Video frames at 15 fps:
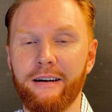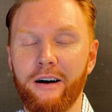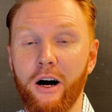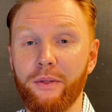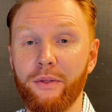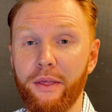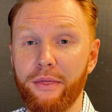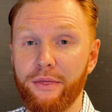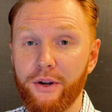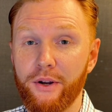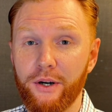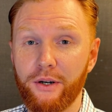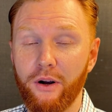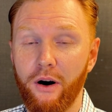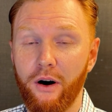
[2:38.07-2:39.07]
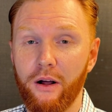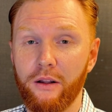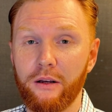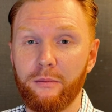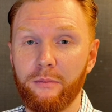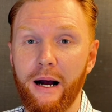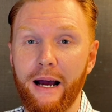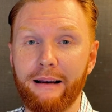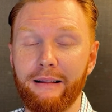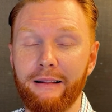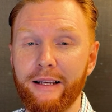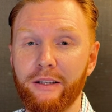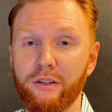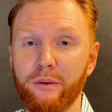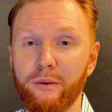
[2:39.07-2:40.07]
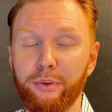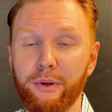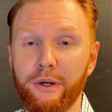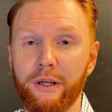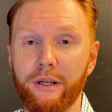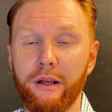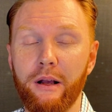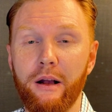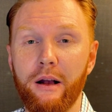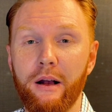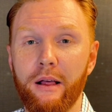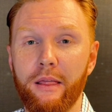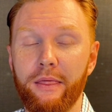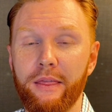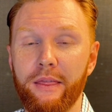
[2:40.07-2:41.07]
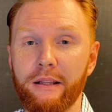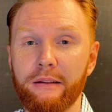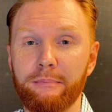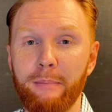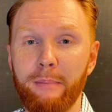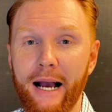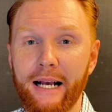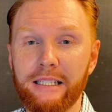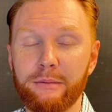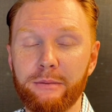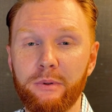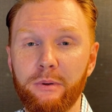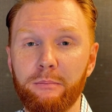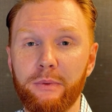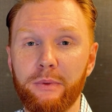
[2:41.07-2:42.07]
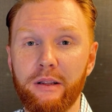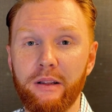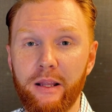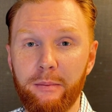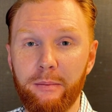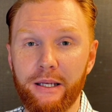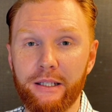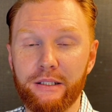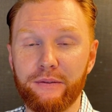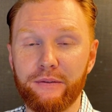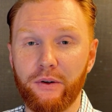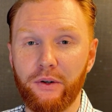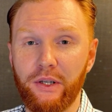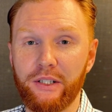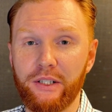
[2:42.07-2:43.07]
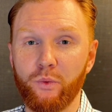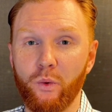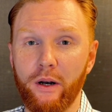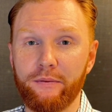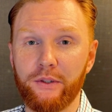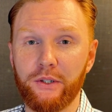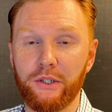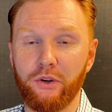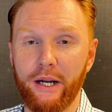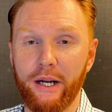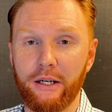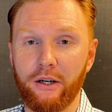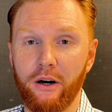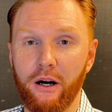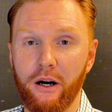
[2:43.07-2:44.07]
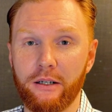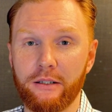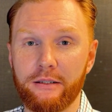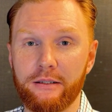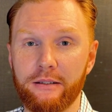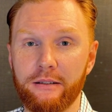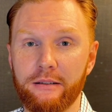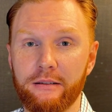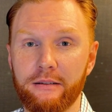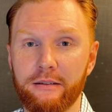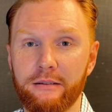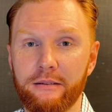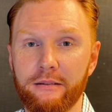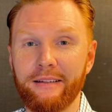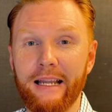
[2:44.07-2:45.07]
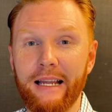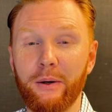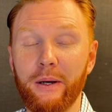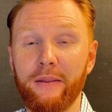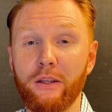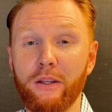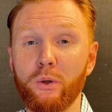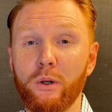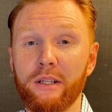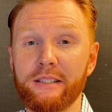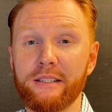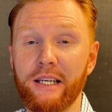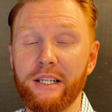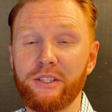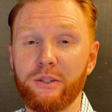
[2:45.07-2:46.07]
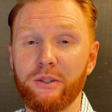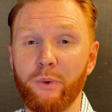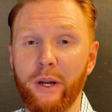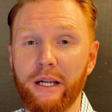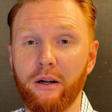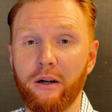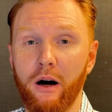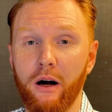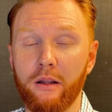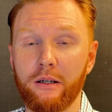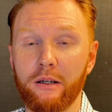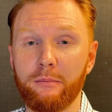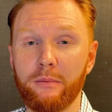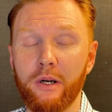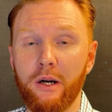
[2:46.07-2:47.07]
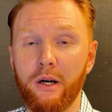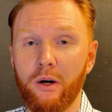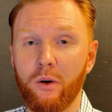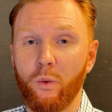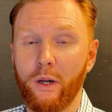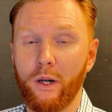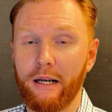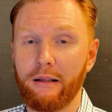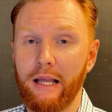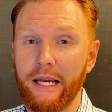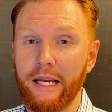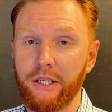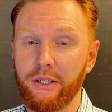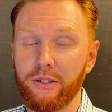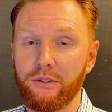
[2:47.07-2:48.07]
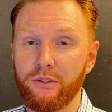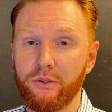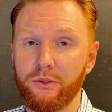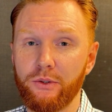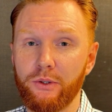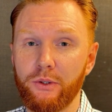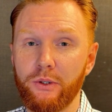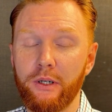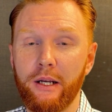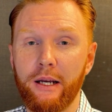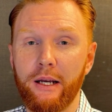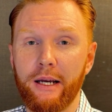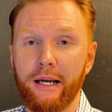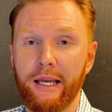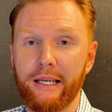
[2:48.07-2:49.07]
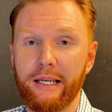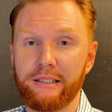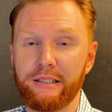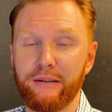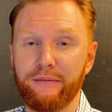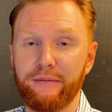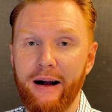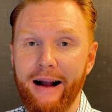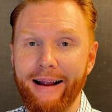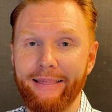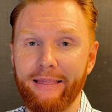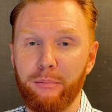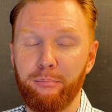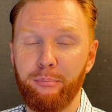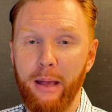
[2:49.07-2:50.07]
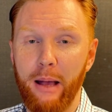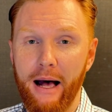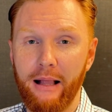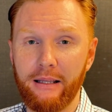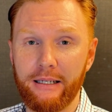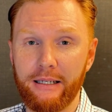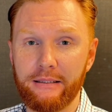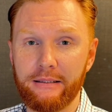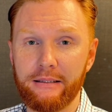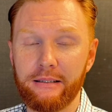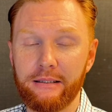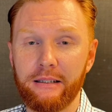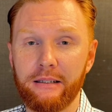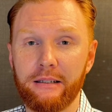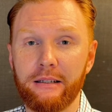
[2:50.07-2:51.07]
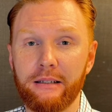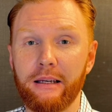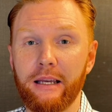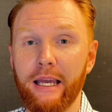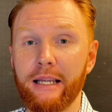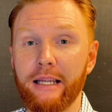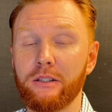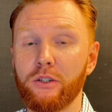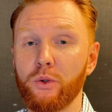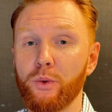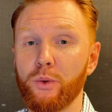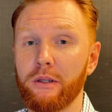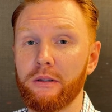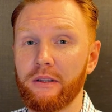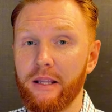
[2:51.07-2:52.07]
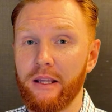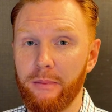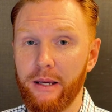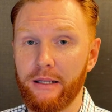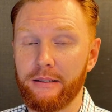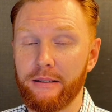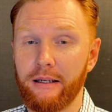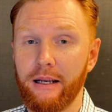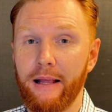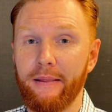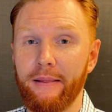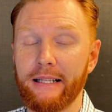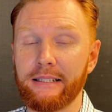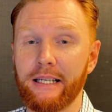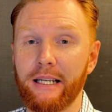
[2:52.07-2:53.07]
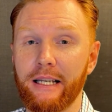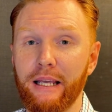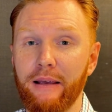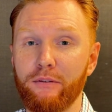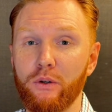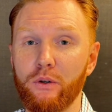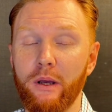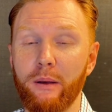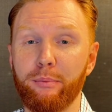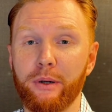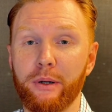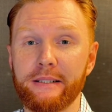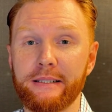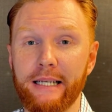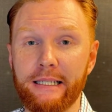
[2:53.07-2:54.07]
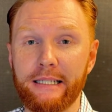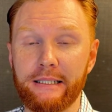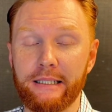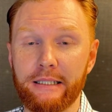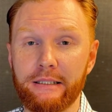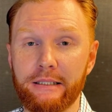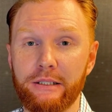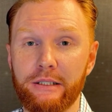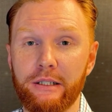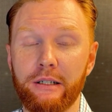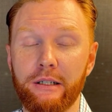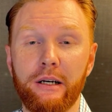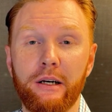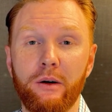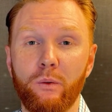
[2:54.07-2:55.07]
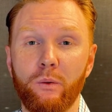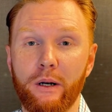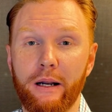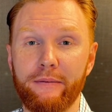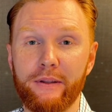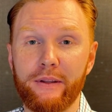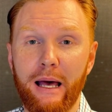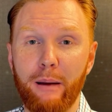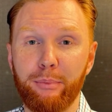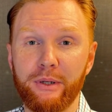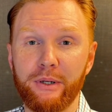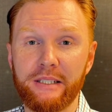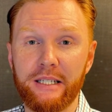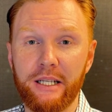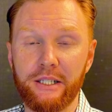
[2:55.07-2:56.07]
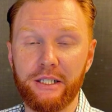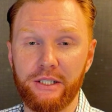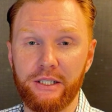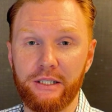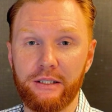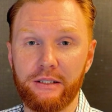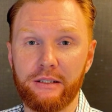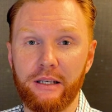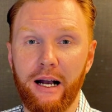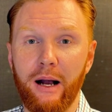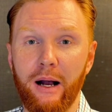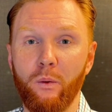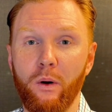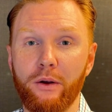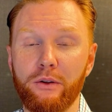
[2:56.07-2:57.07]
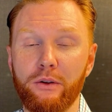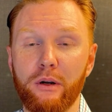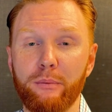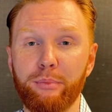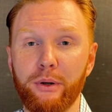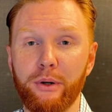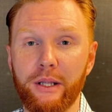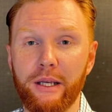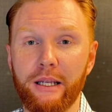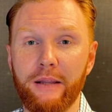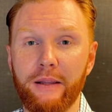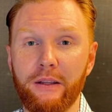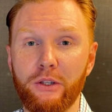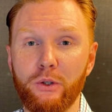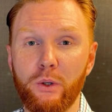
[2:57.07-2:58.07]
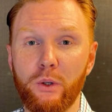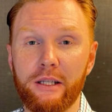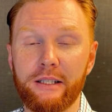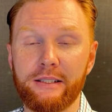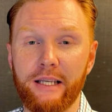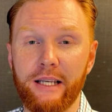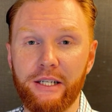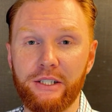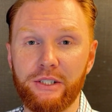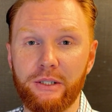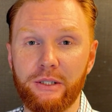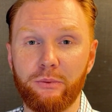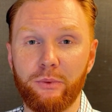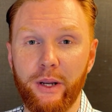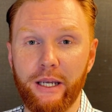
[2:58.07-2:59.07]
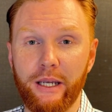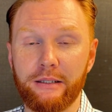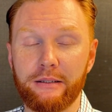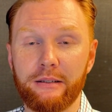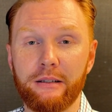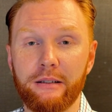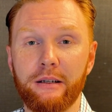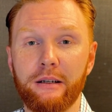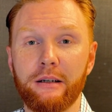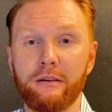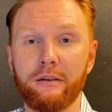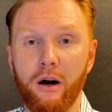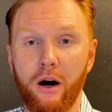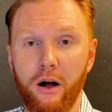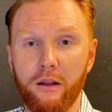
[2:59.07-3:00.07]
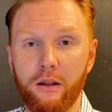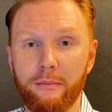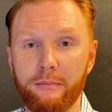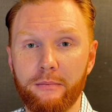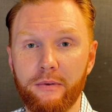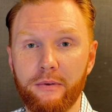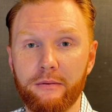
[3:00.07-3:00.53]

On the third column, I'd like you to put the maximum limits for each one of your credit cards. Now in the utilization rate column, what I'd like you to do is divide the balance into the limit, and that's going to give you a percentage. Whatever that percentage is, I want you to put it in the utilization rate column.